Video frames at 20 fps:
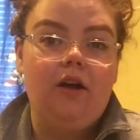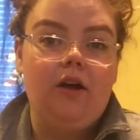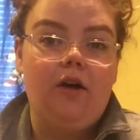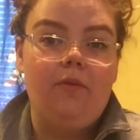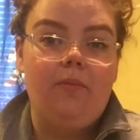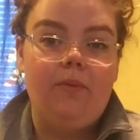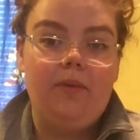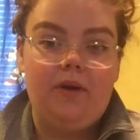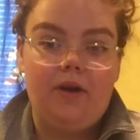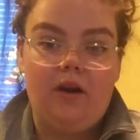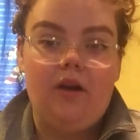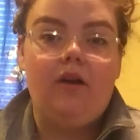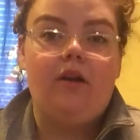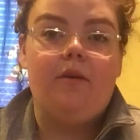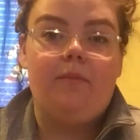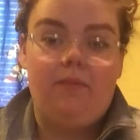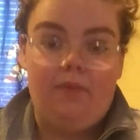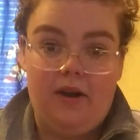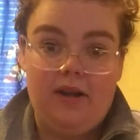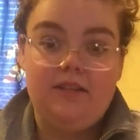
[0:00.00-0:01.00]
open
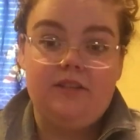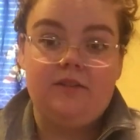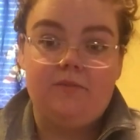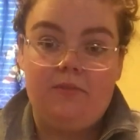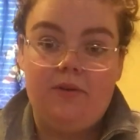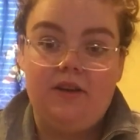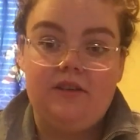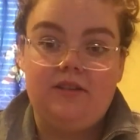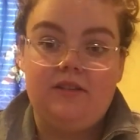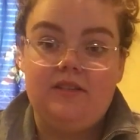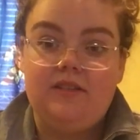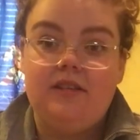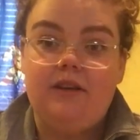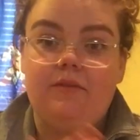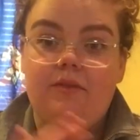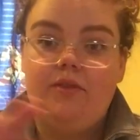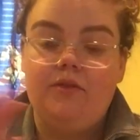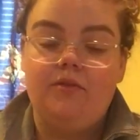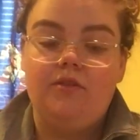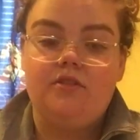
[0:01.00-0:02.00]
our presents,
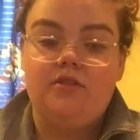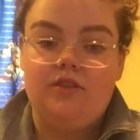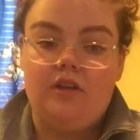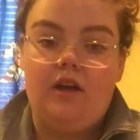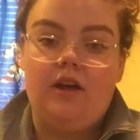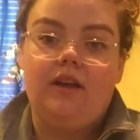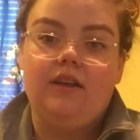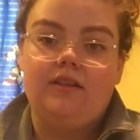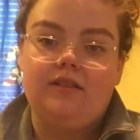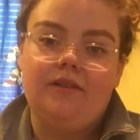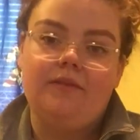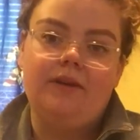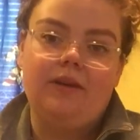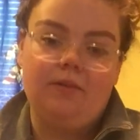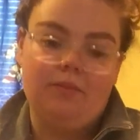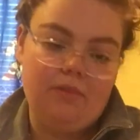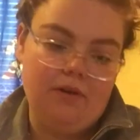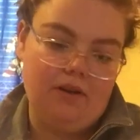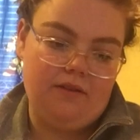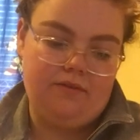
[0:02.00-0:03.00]
then we do our stockings, then we
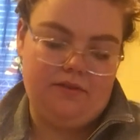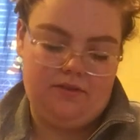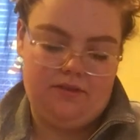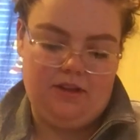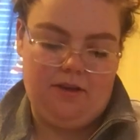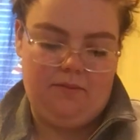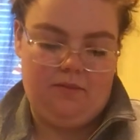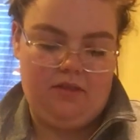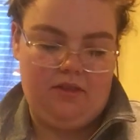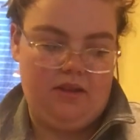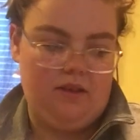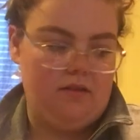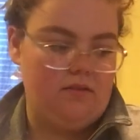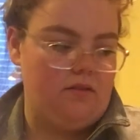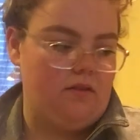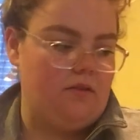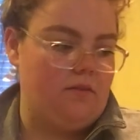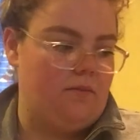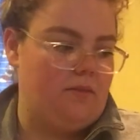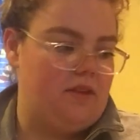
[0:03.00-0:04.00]
eat breakfast type of thing.
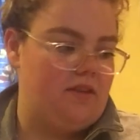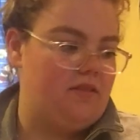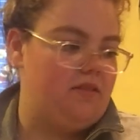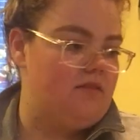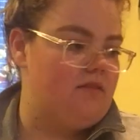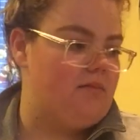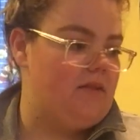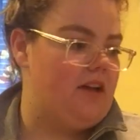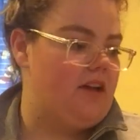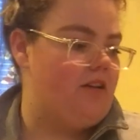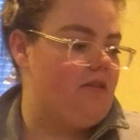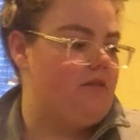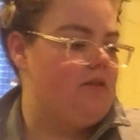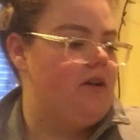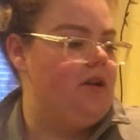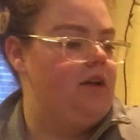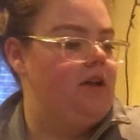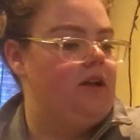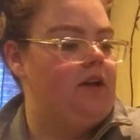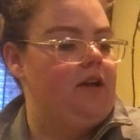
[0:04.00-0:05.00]
So this is my
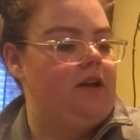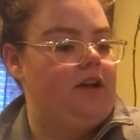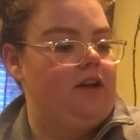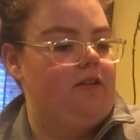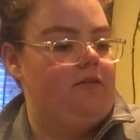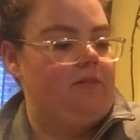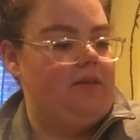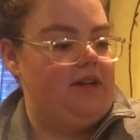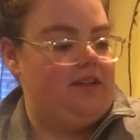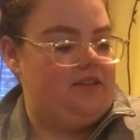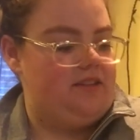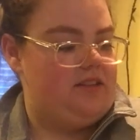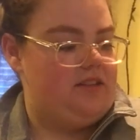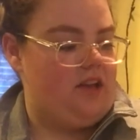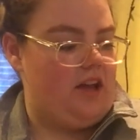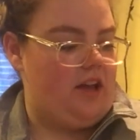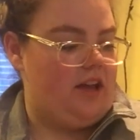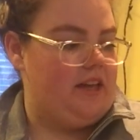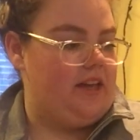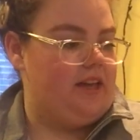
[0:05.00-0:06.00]

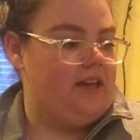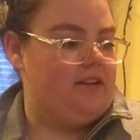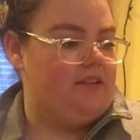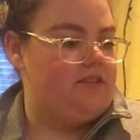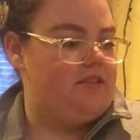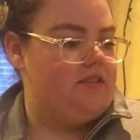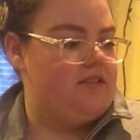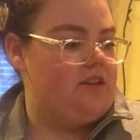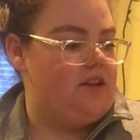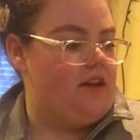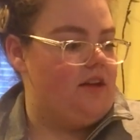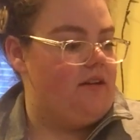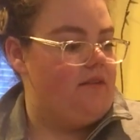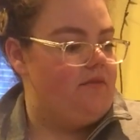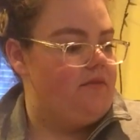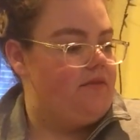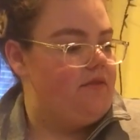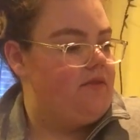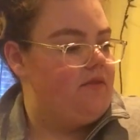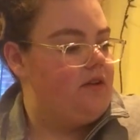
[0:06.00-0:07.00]
stocking
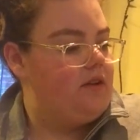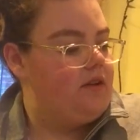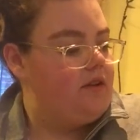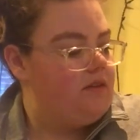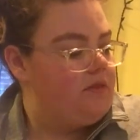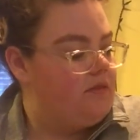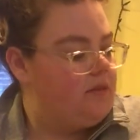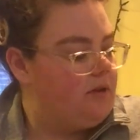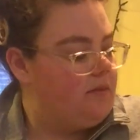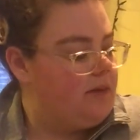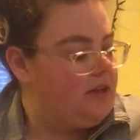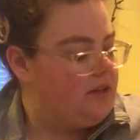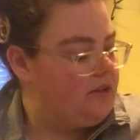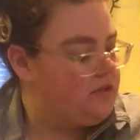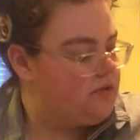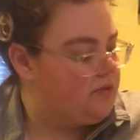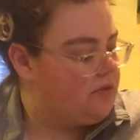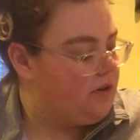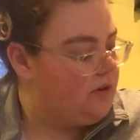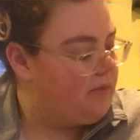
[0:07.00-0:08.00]
stuff. I just want to make
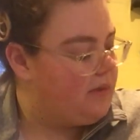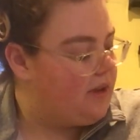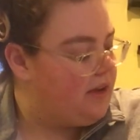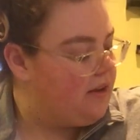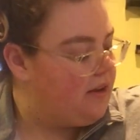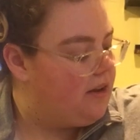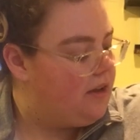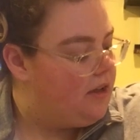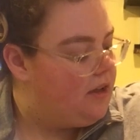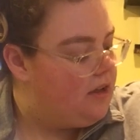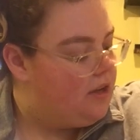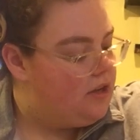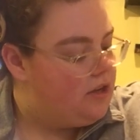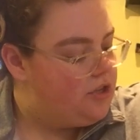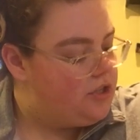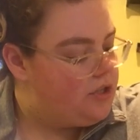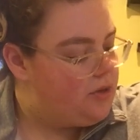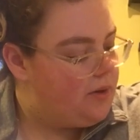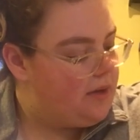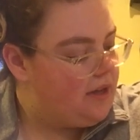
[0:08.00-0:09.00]
sure I'm not
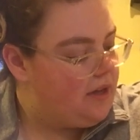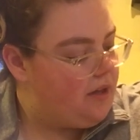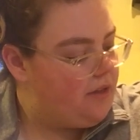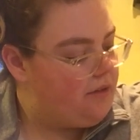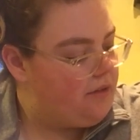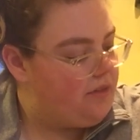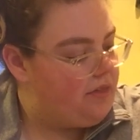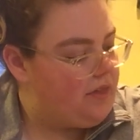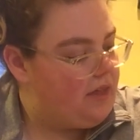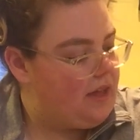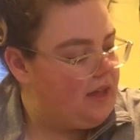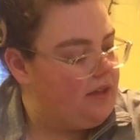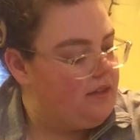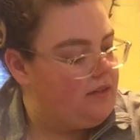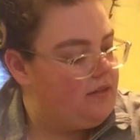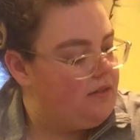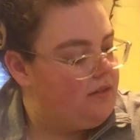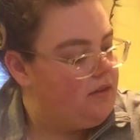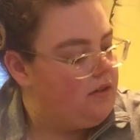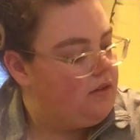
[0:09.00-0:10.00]
showing other
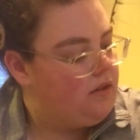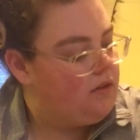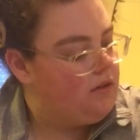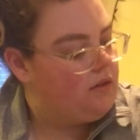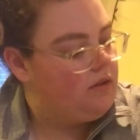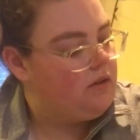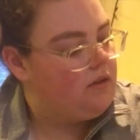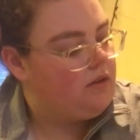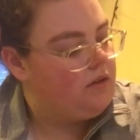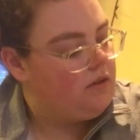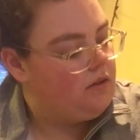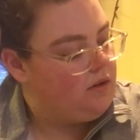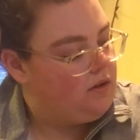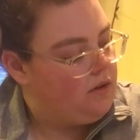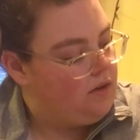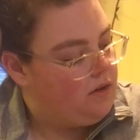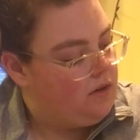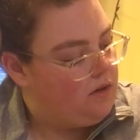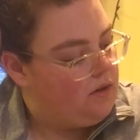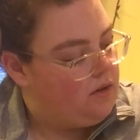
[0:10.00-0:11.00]
things.
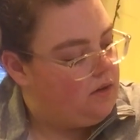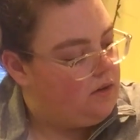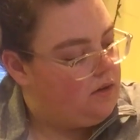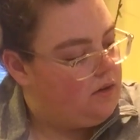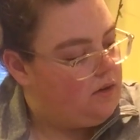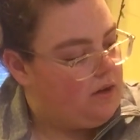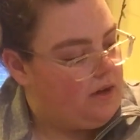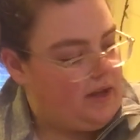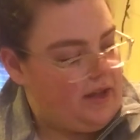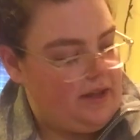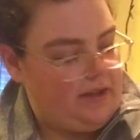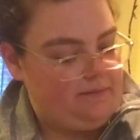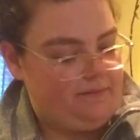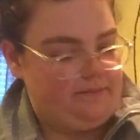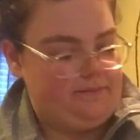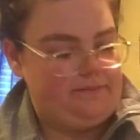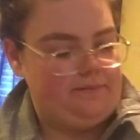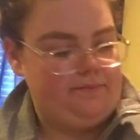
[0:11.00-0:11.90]
Okay.